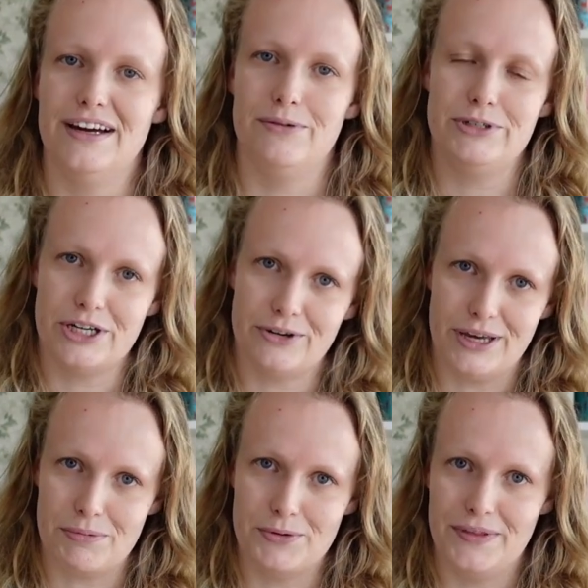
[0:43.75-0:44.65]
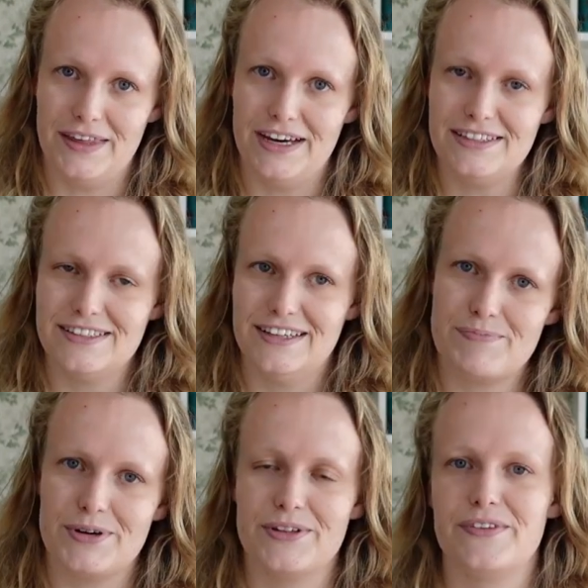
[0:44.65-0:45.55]
I wish I could help you with that,
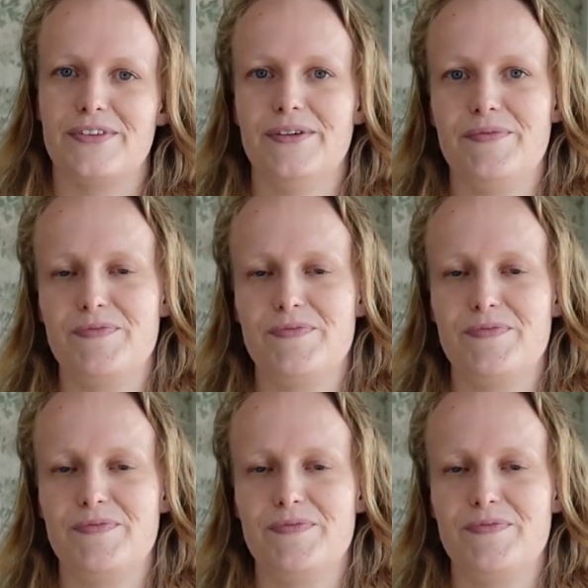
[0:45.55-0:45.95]
but